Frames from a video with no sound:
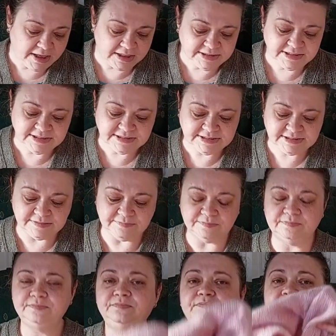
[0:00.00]
This
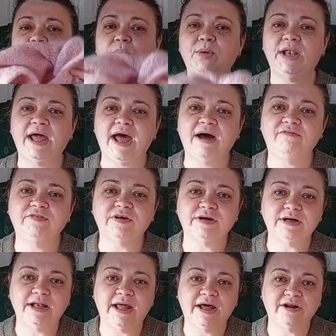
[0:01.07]
will have
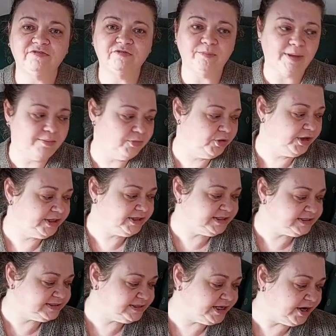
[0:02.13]
a lot of memory.
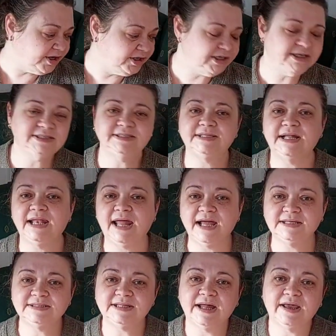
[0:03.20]
This yarn is the
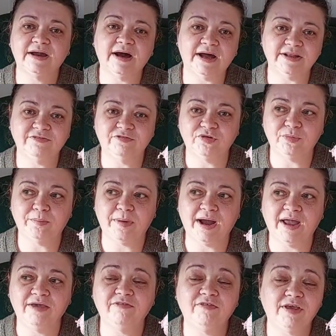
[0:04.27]
last I got from
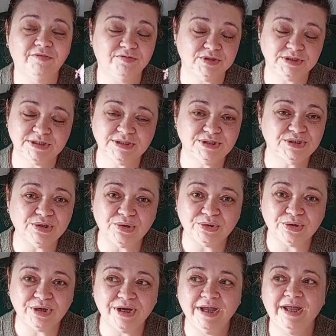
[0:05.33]
my favorite
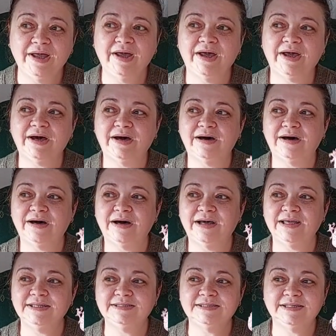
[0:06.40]
store.
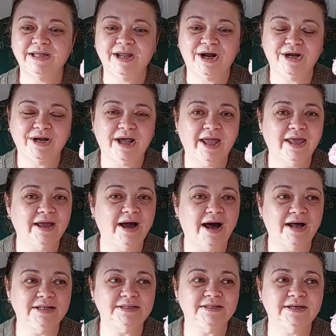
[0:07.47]
It's the yarn I
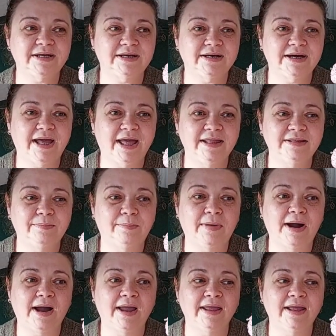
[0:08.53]
got at
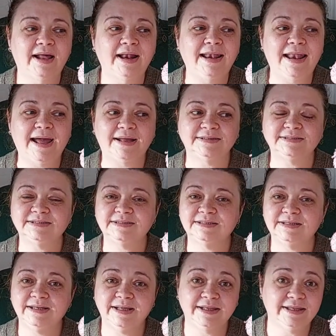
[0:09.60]
my last
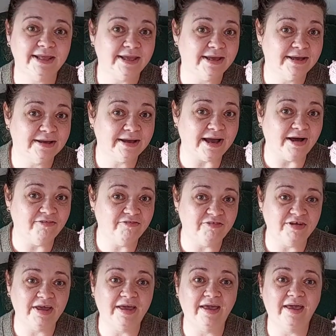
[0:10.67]
knitting
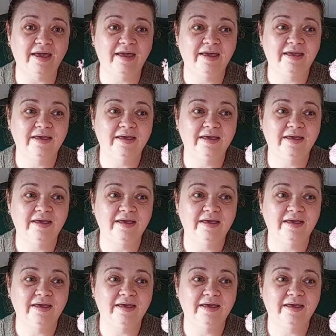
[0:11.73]
cafe